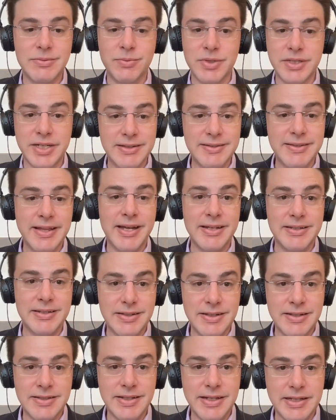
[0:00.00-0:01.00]
We'll get that
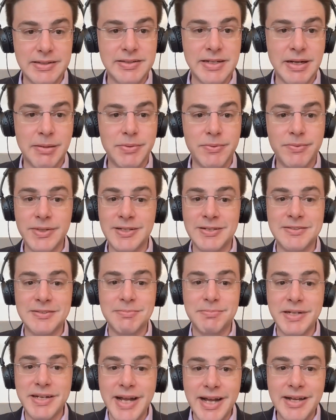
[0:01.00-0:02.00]
in the next couple of weeks.
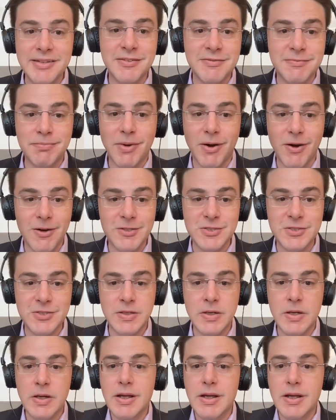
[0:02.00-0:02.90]
But as of March,